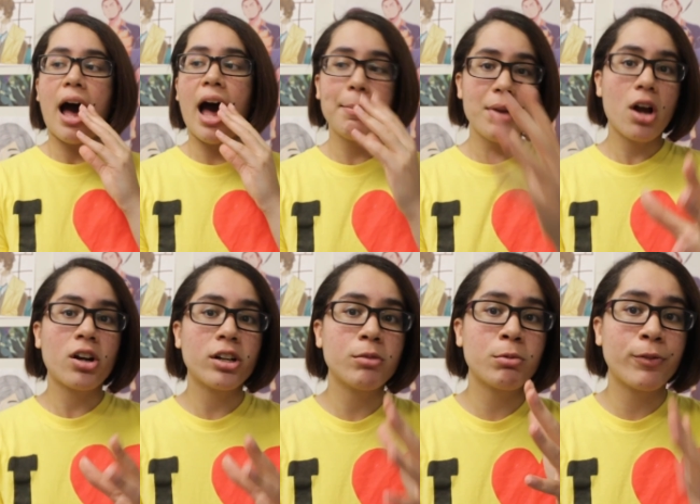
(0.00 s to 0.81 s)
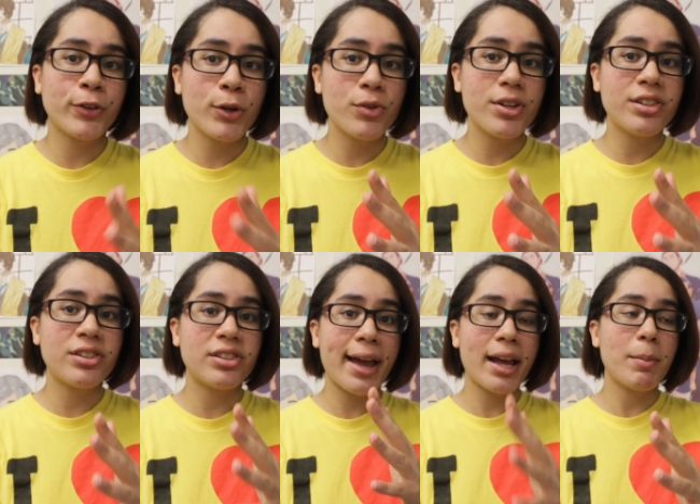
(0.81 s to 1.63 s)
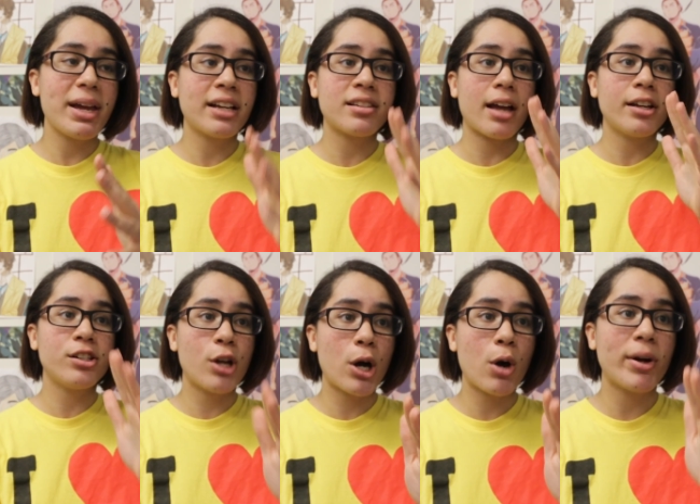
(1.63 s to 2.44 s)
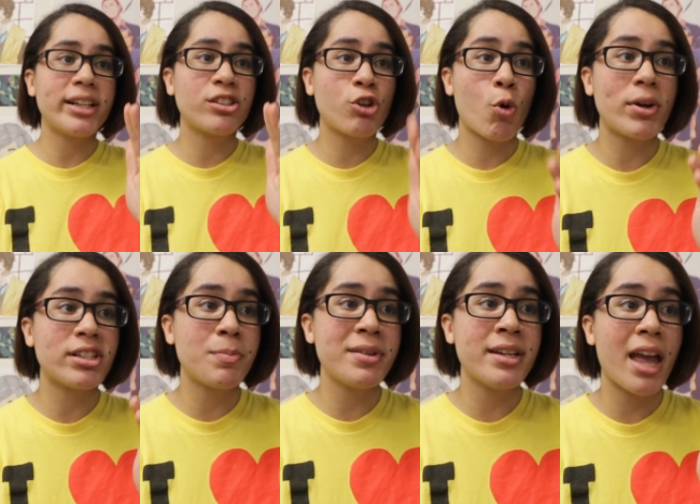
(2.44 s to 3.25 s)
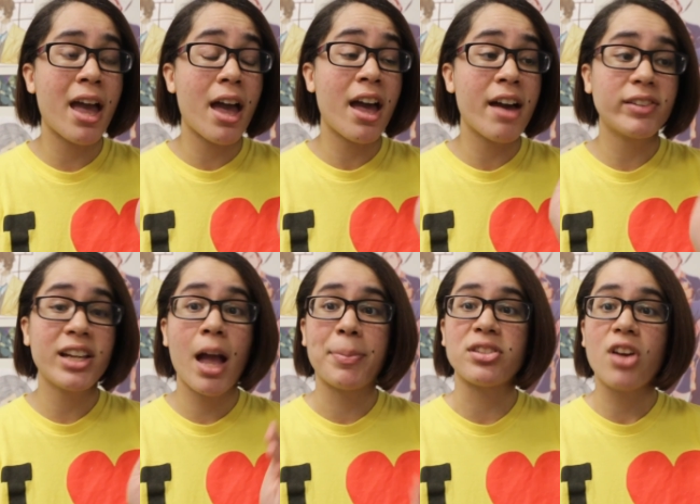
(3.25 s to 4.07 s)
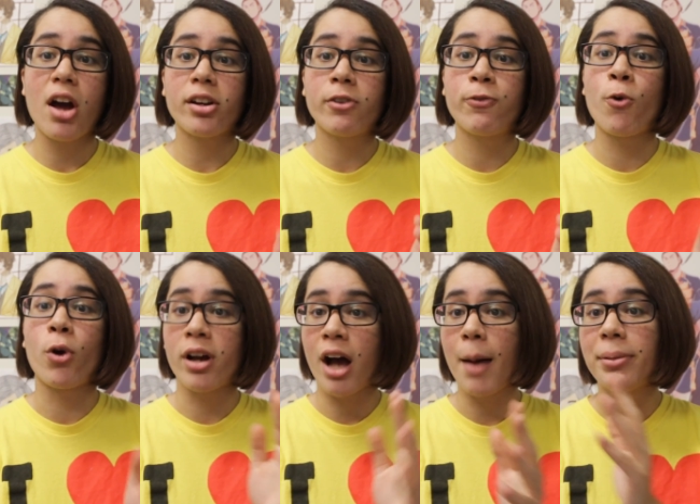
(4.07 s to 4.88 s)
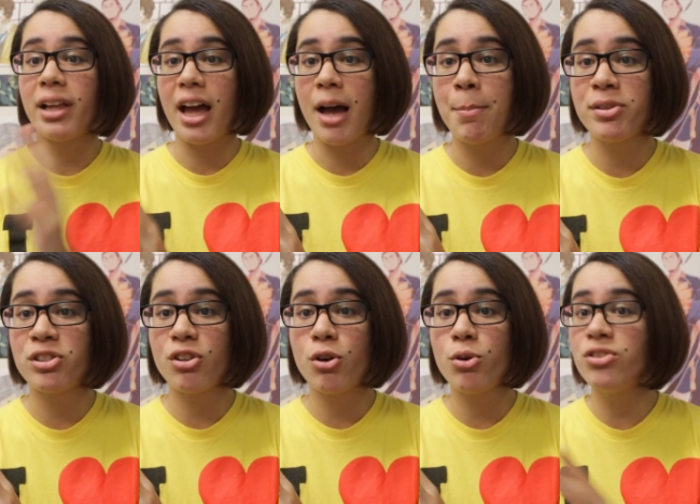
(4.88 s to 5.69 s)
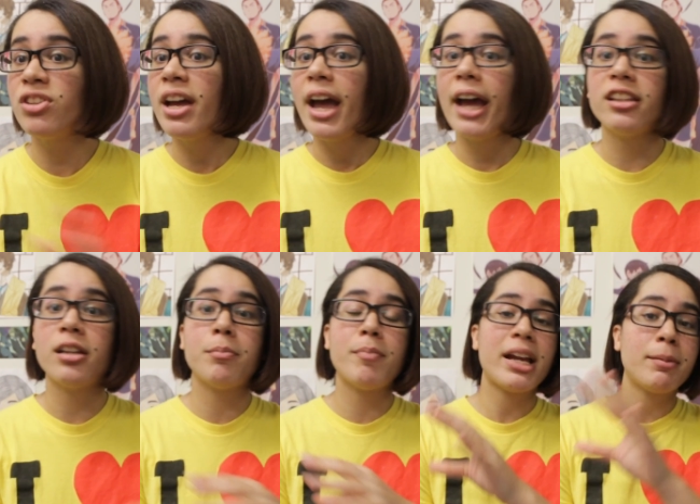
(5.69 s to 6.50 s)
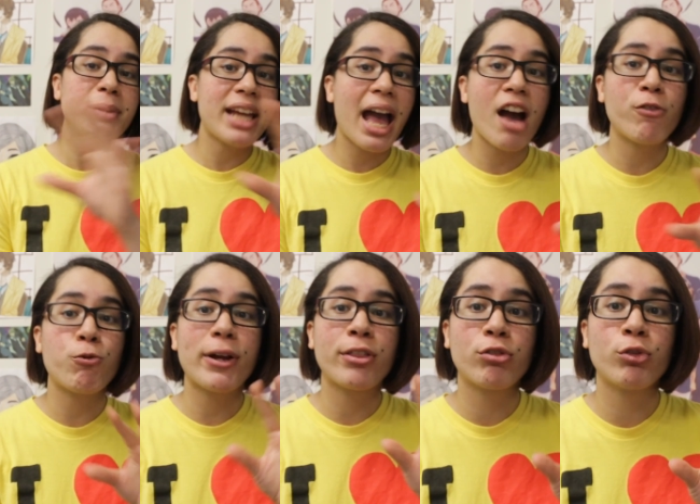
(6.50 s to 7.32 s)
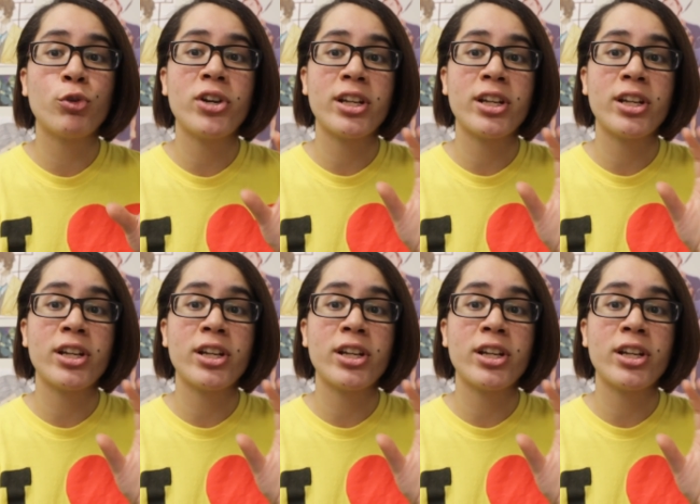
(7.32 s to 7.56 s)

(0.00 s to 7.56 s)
I'm not gonna review this anime because I know it's going to be heavily episodic for a couple of episodes and then maybe halfway through